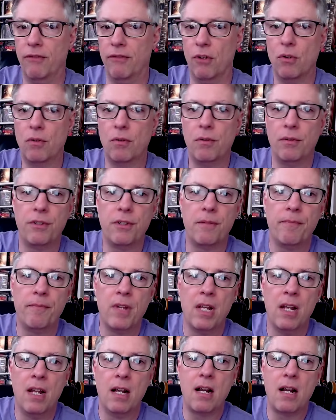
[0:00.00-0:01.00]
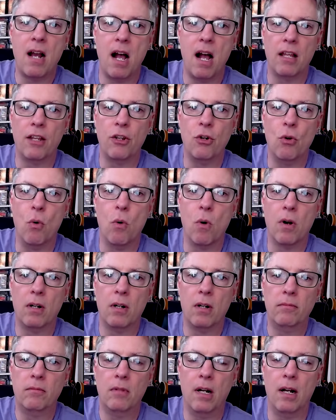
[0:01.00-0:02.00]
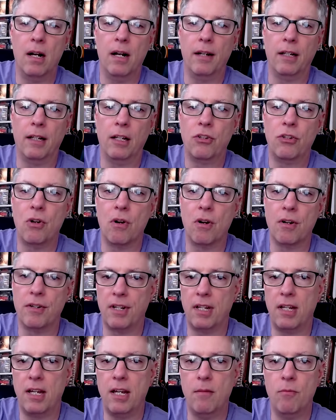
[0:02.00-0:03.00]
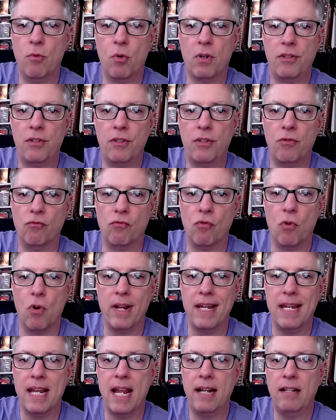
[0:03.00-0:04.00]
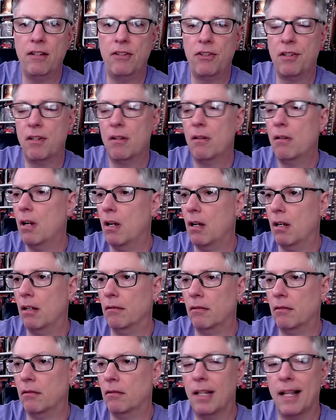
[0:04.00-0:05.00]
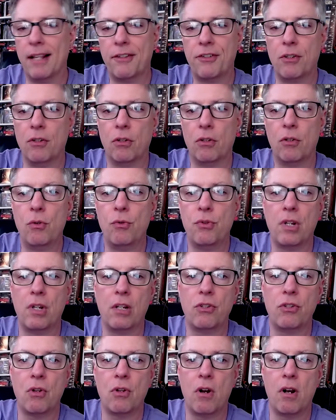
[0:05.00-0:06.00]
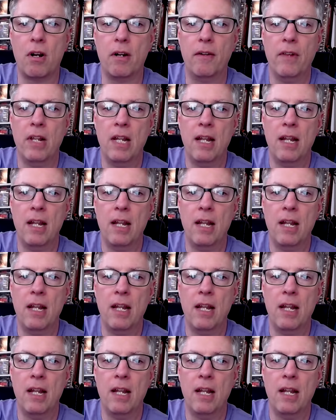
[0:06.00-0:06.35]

vocals, Colin Orr on guitars and keyboards, Roy Yates on classical acoustic guitar,